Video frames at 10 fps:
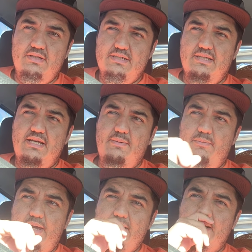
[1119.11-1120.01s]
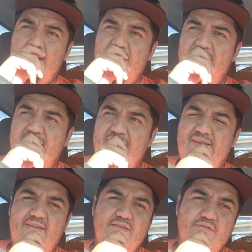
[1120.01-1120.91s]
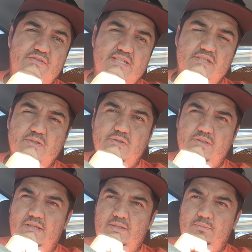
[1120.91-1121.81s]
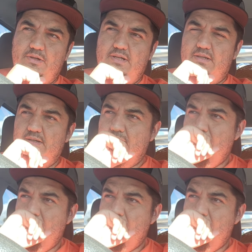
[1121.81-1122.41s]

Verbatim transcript: is a lot better in the Festool than the Mirka.